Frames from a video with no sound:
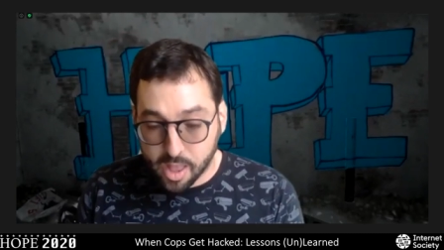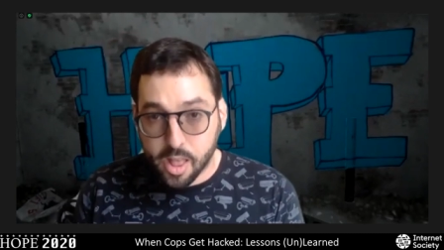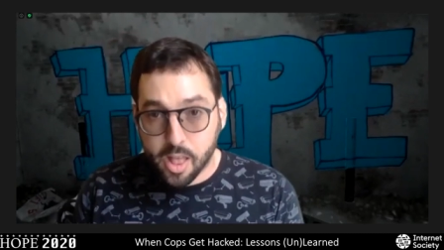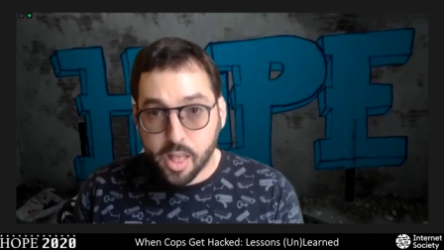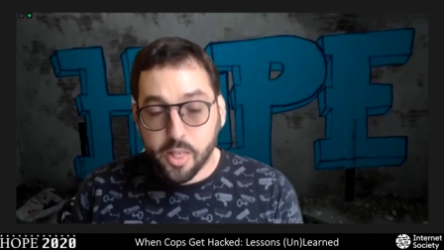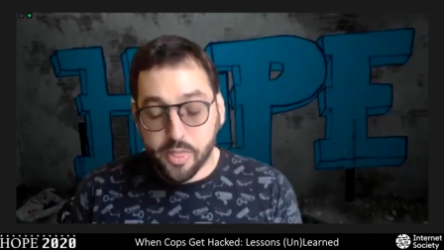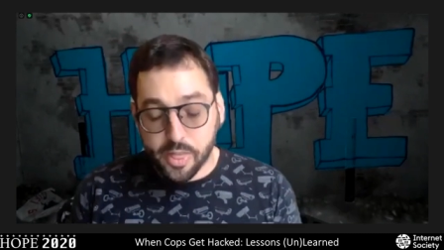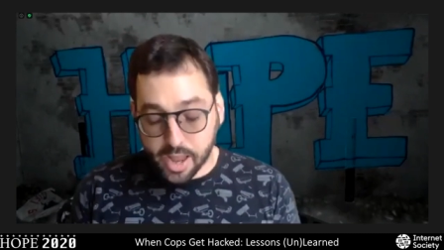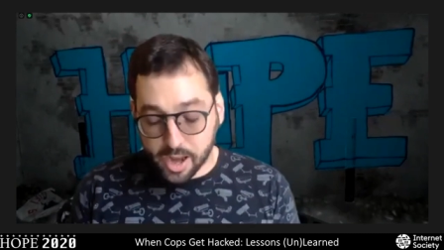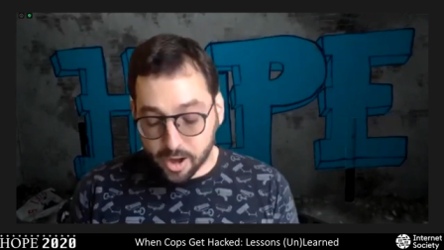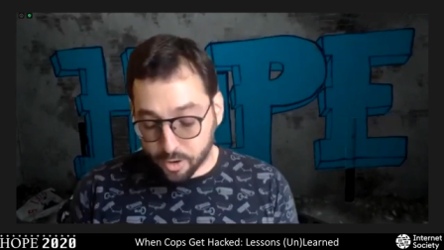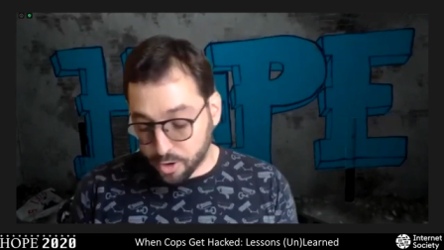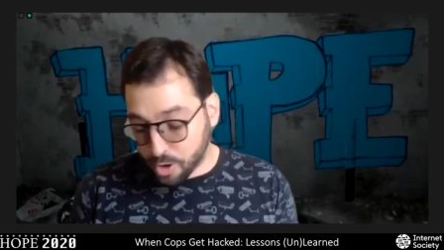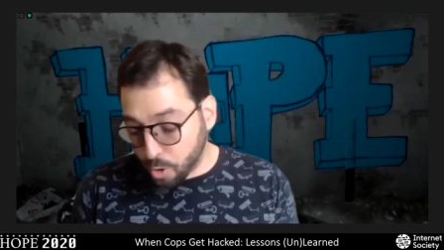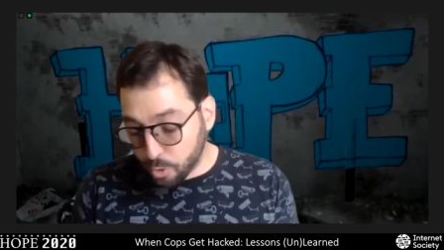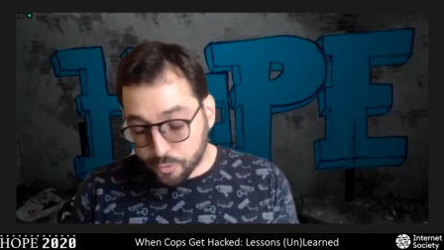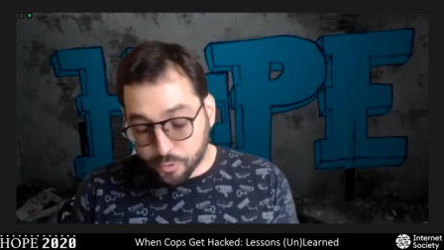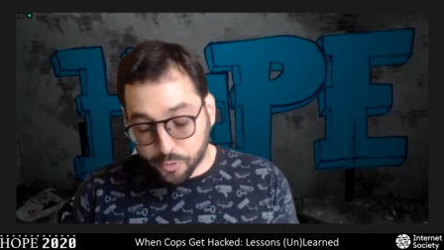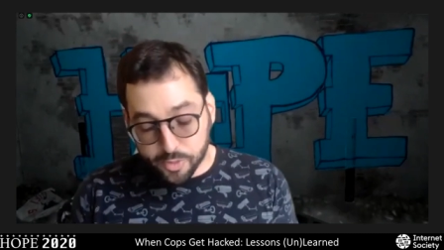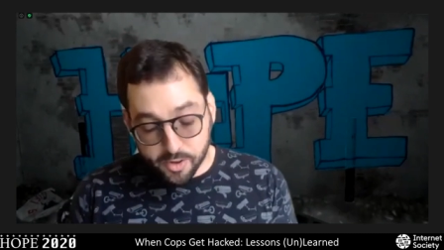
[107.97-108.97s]
They are
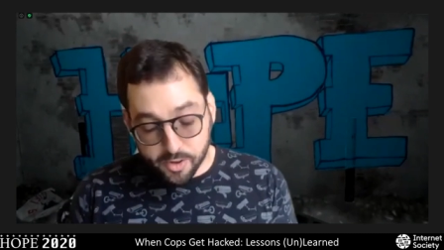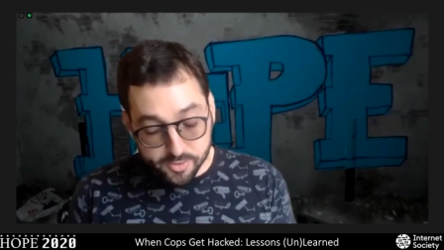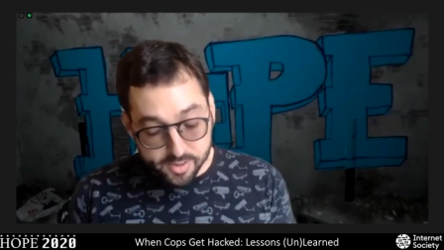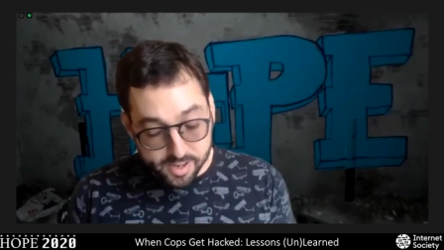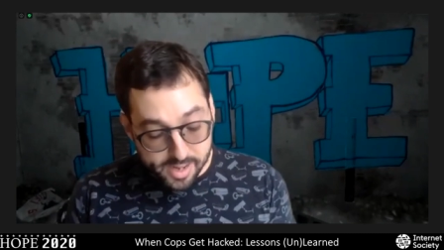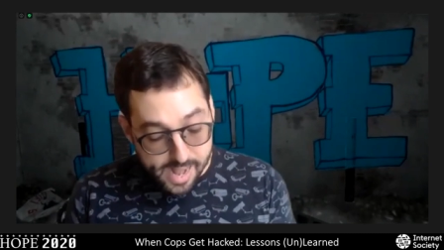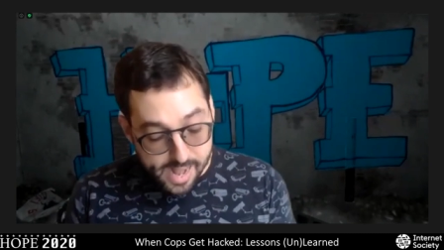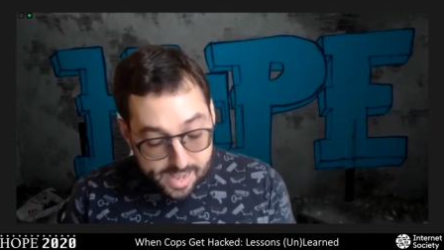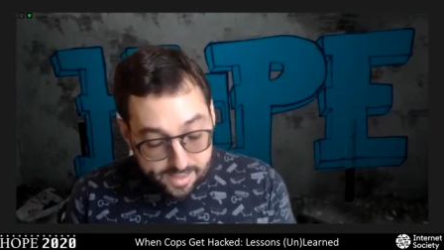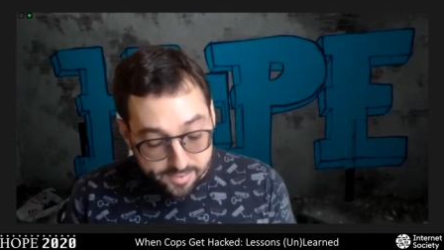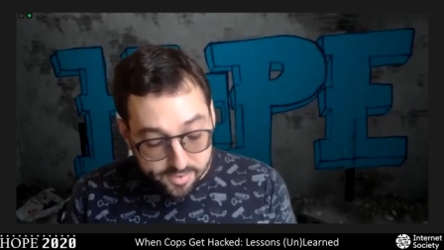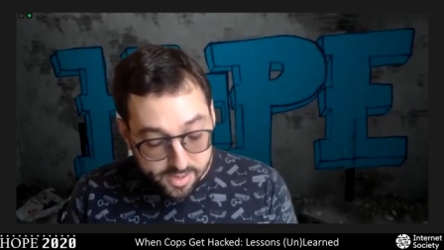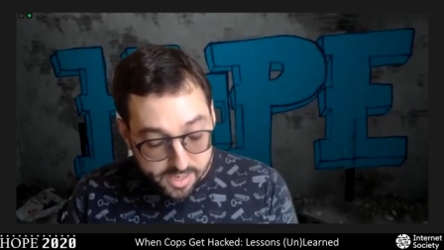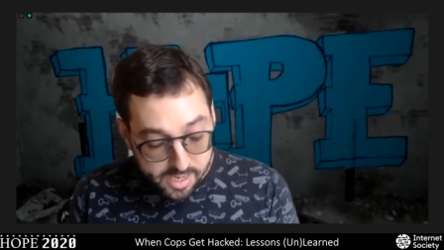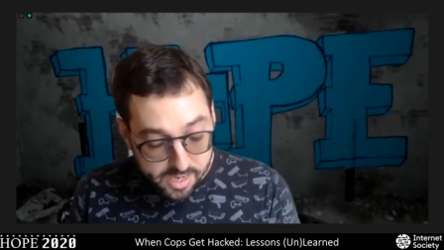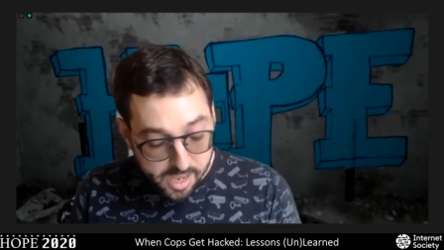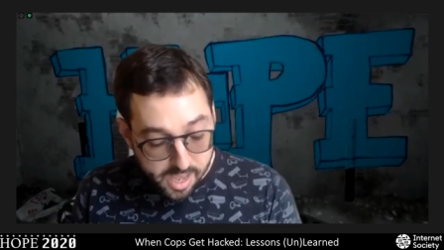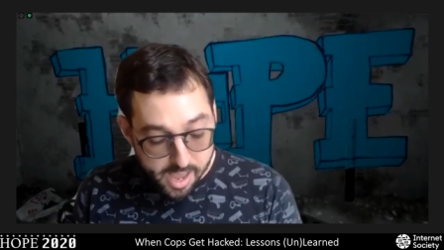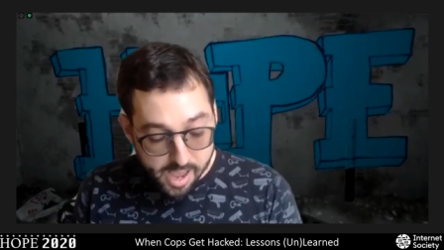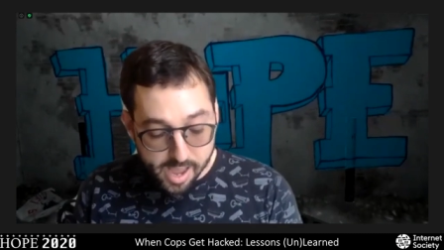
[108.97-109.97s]
known for their
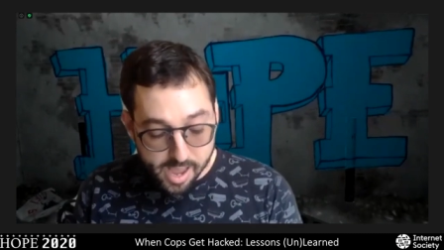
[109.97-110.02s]
tenacity